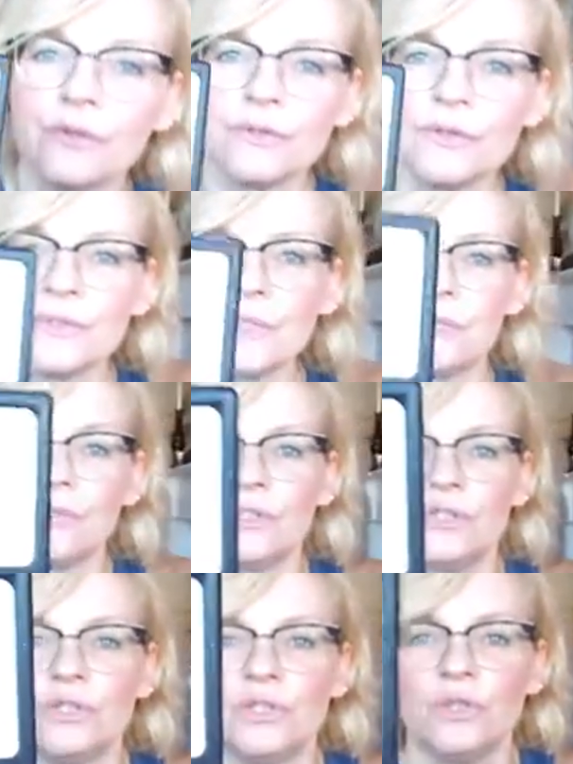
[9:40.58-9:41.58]
you can see if it's
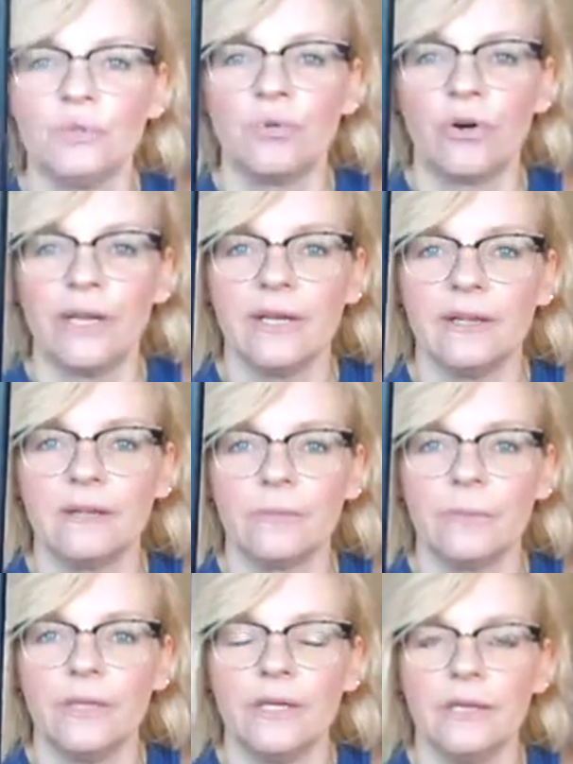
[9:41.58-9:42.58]
just too bright out the
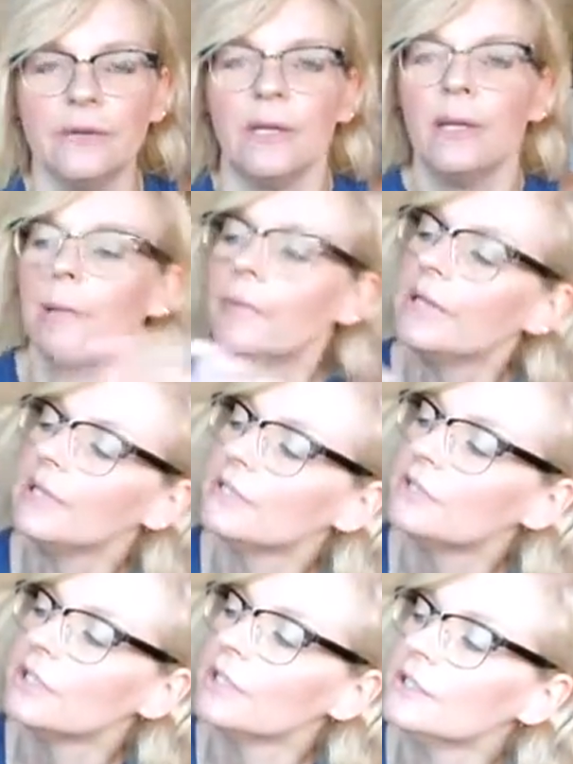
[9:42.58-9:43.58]
window. But
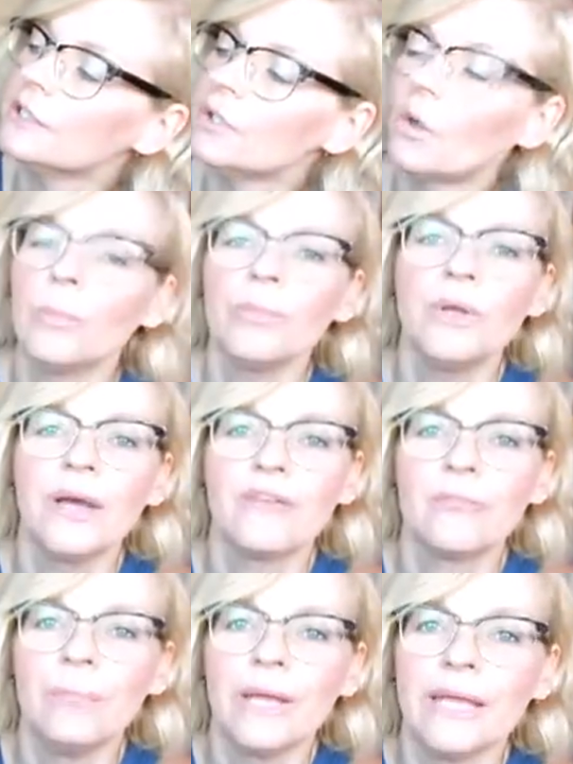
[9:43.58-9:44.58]
literally in the top you have
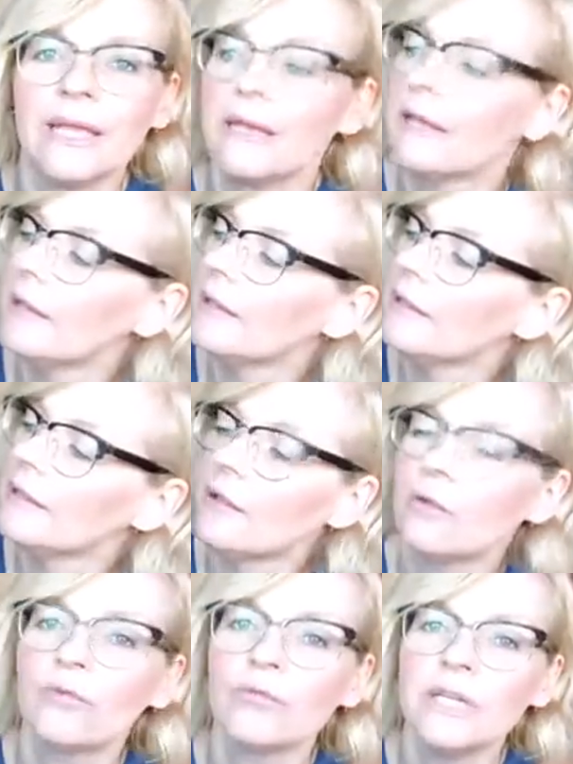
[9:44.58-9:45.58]
pink,
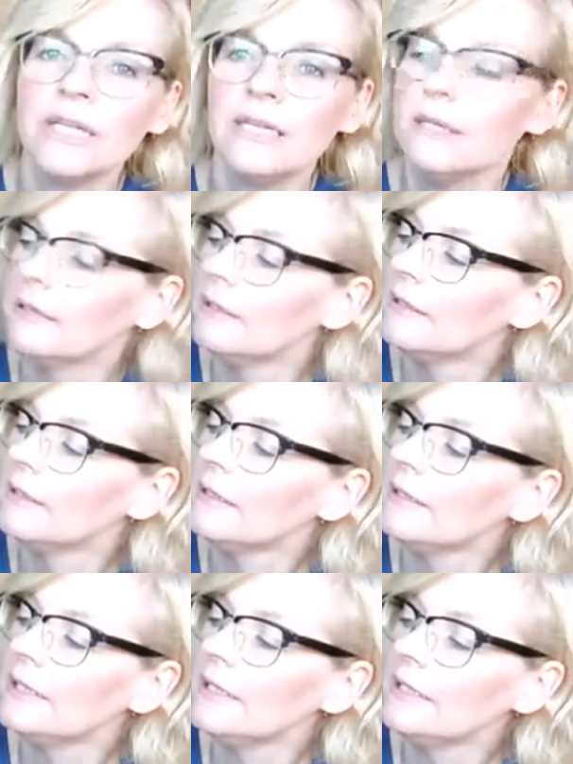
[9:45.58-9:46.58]
green,
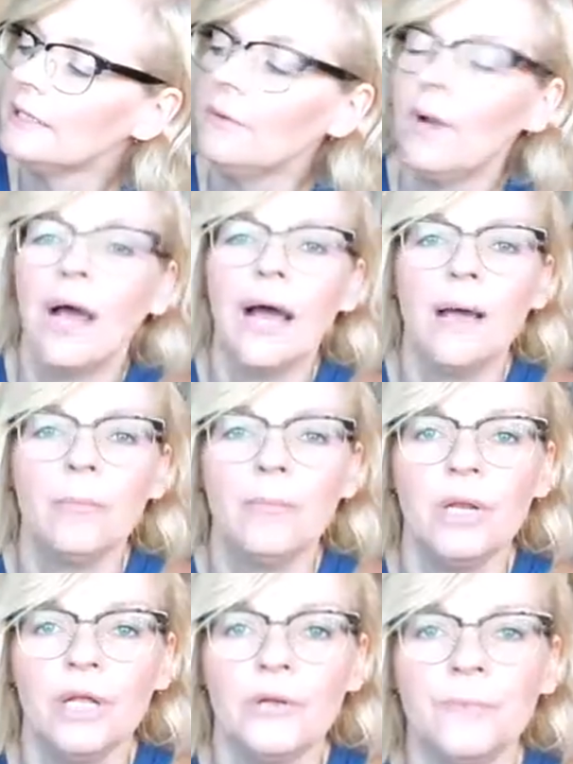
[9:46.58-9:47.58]
yellow and
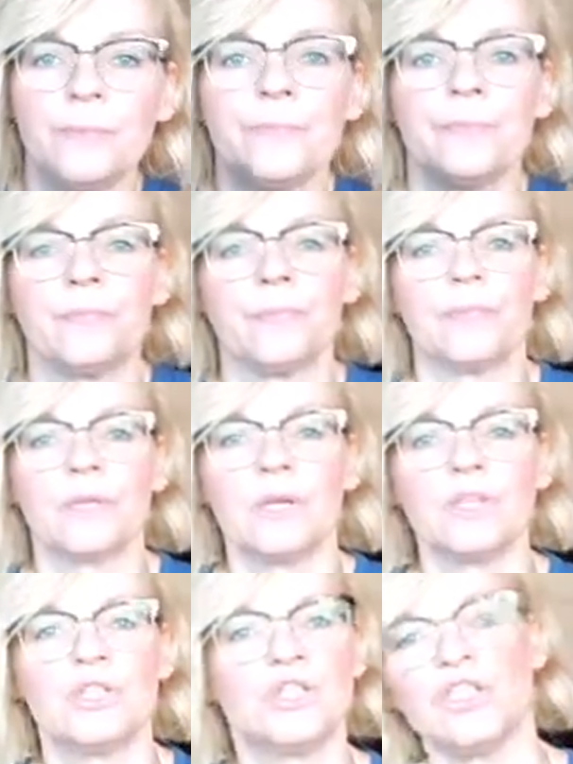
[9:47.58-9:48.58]
blue.
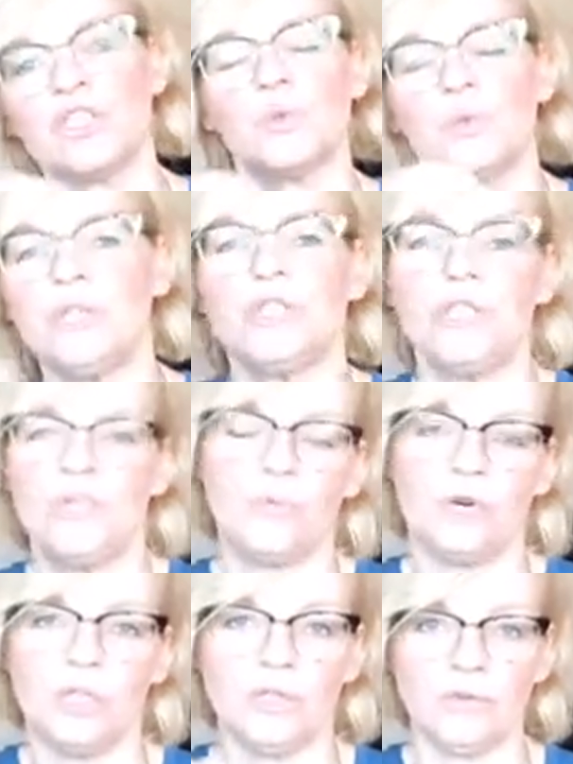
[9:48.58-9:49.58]
And swishing your
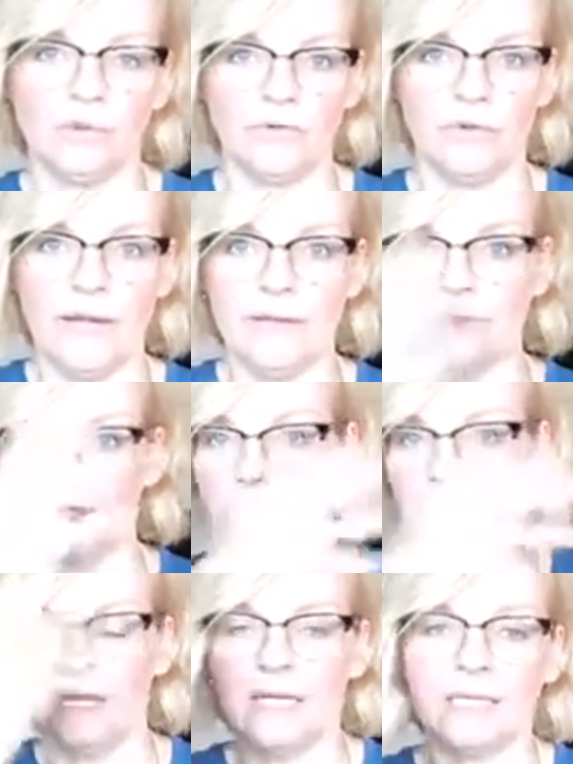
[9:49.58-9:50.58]
brush all around
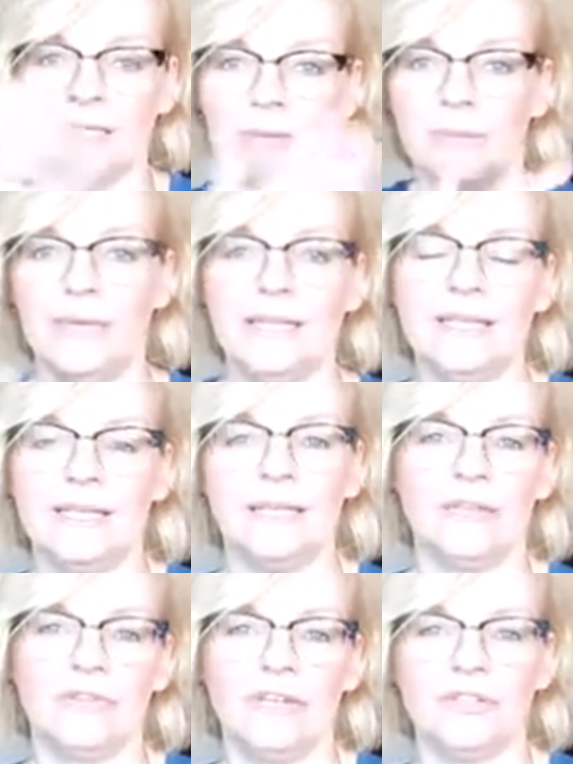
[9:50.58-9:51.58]
and then blending
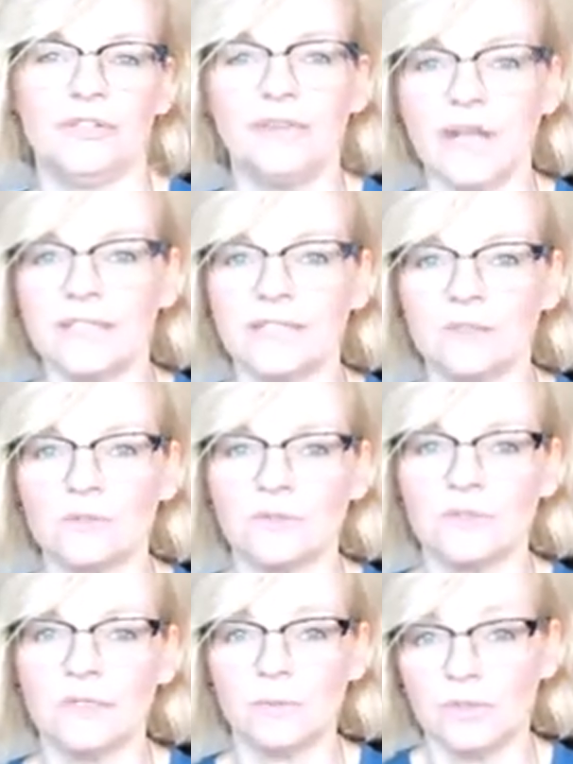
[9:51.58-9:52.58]
it around your face is
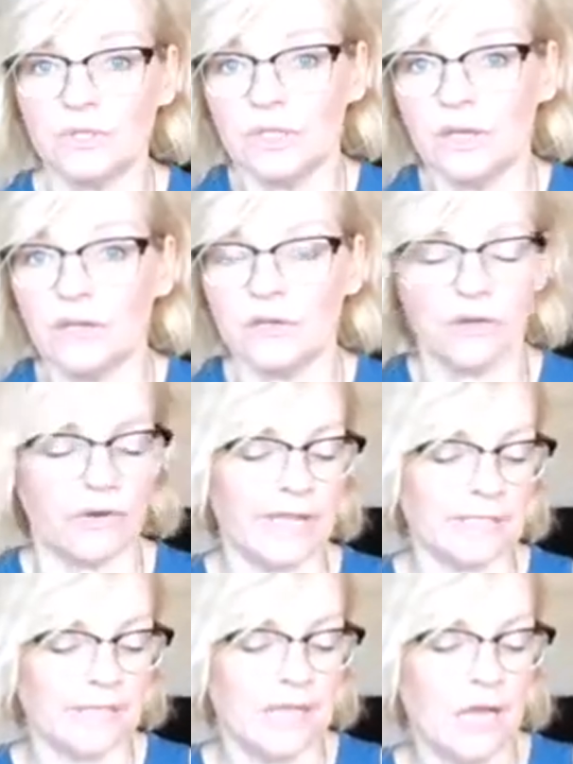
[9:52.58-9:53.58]
obviously supposed to colour
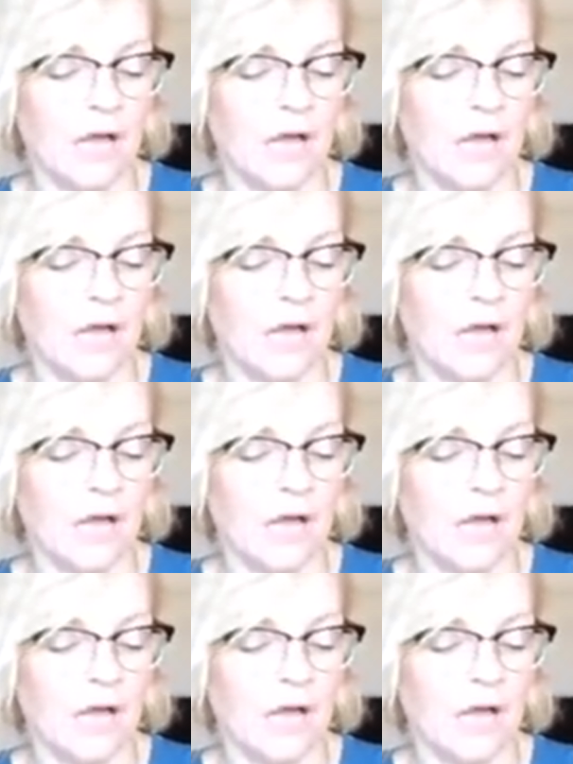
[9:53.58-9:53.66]
correct.